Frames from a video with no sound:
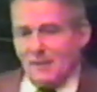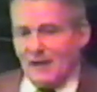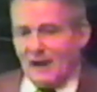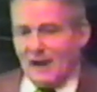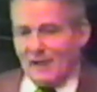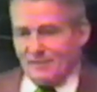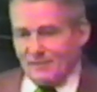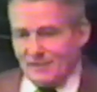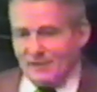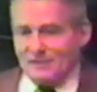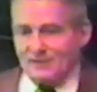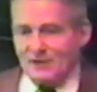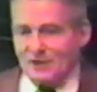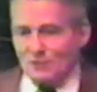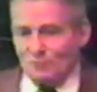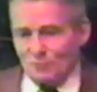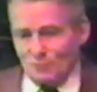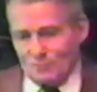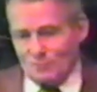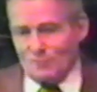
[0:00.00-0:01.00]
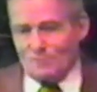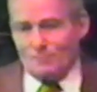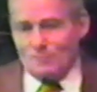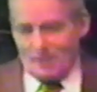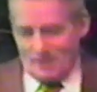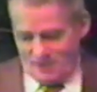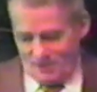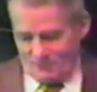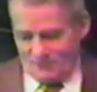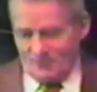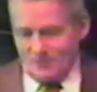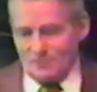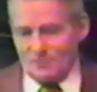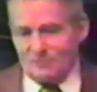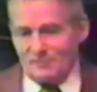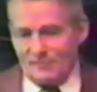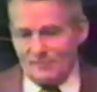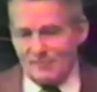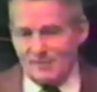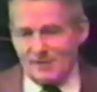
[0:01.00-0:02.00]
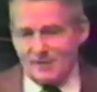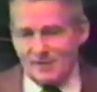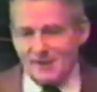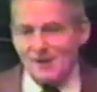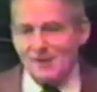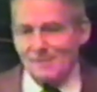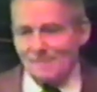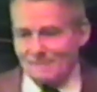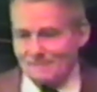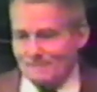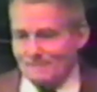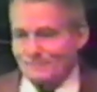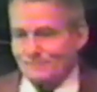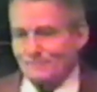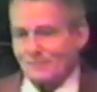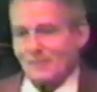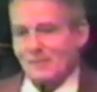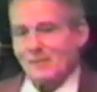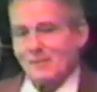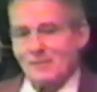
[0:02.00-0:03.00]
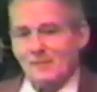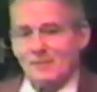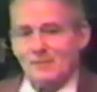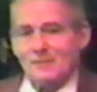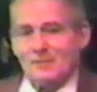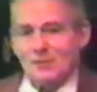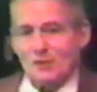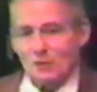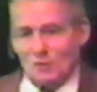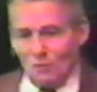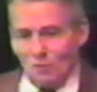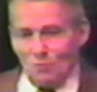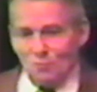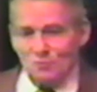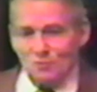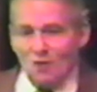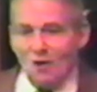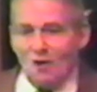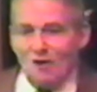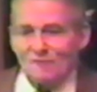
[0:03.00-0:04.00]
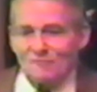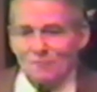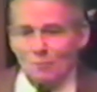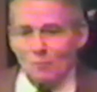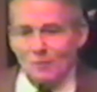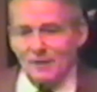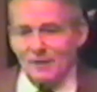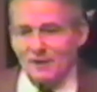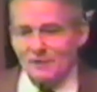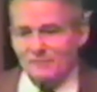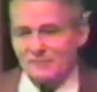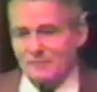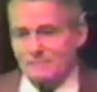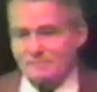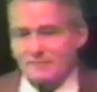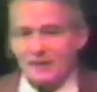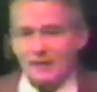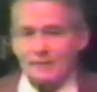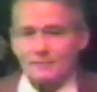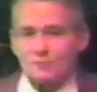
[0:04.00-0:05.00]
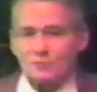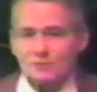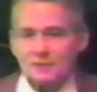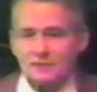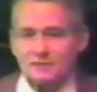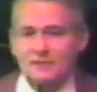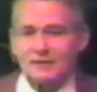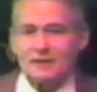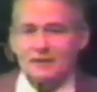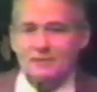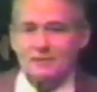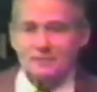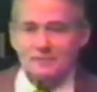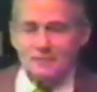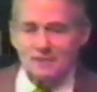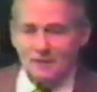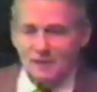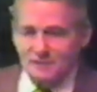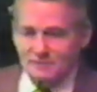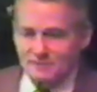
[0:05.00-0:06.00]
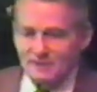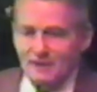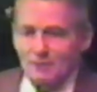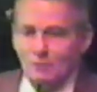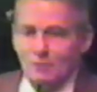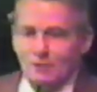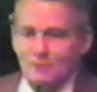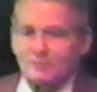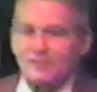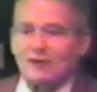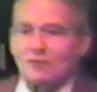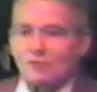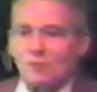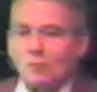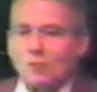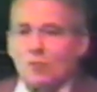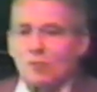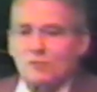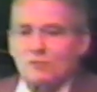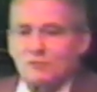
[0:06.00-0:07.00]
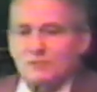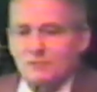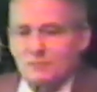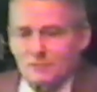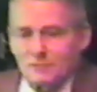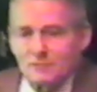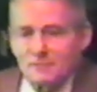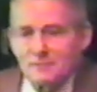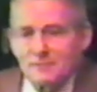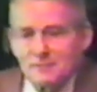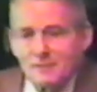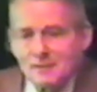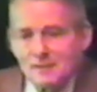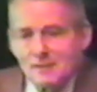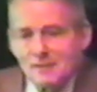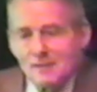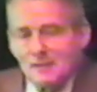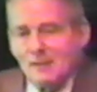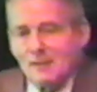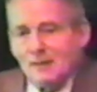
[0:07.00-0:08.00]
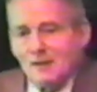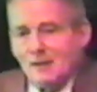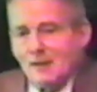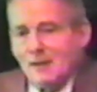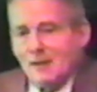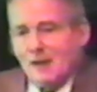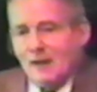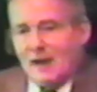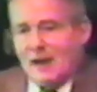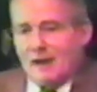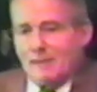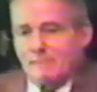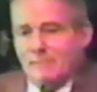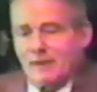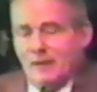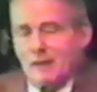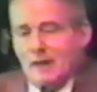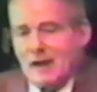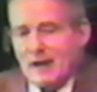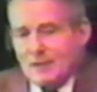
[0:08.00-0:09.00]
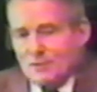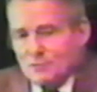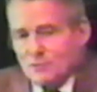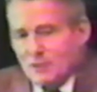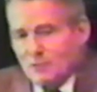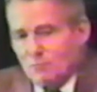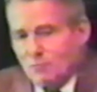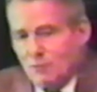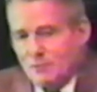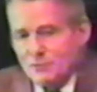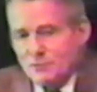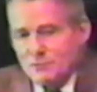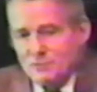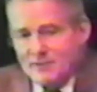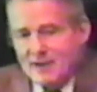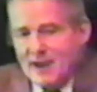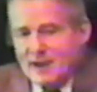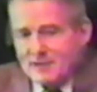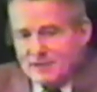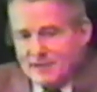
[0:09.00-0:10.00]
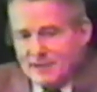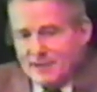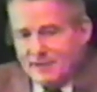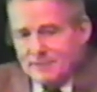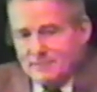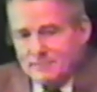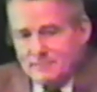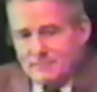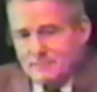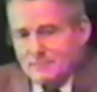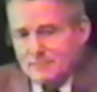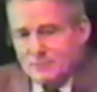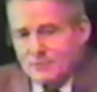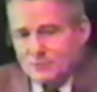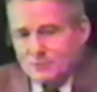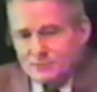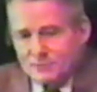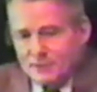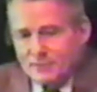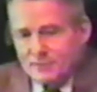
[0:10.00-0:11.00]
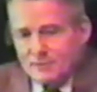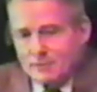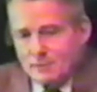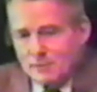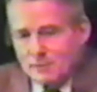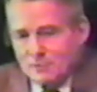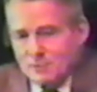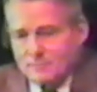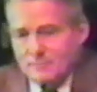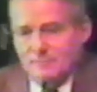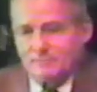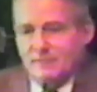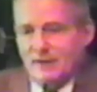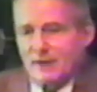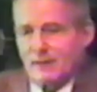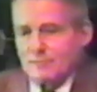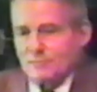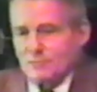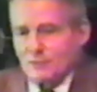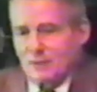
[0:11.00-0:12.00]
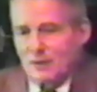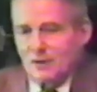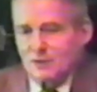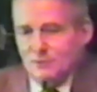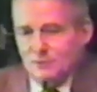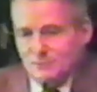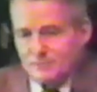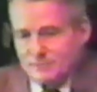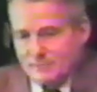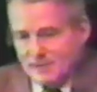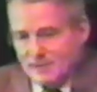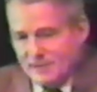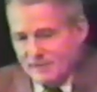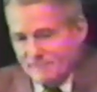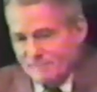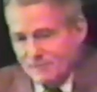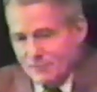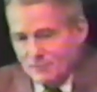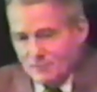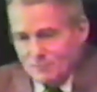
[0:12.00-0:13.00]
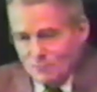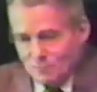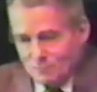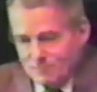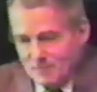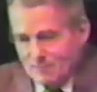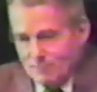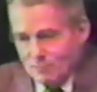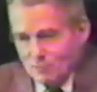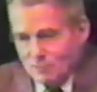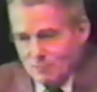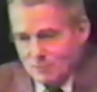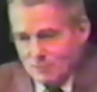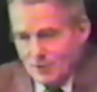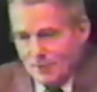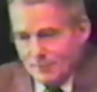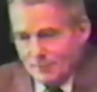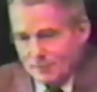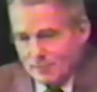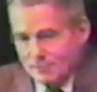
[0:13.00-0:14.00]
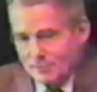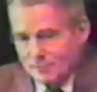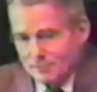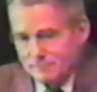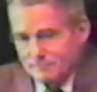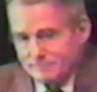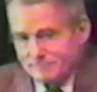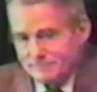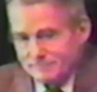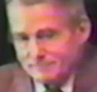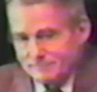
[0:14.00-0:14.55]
And then here's what took place that isn't in the account. He goes off away, and then Balaam said, Now, I'll tell you what, is that reward still good? And Balak says, Well, you can't get it because you didn't curse them. And Balaam said, I'll show you how to fix those people so God will curse them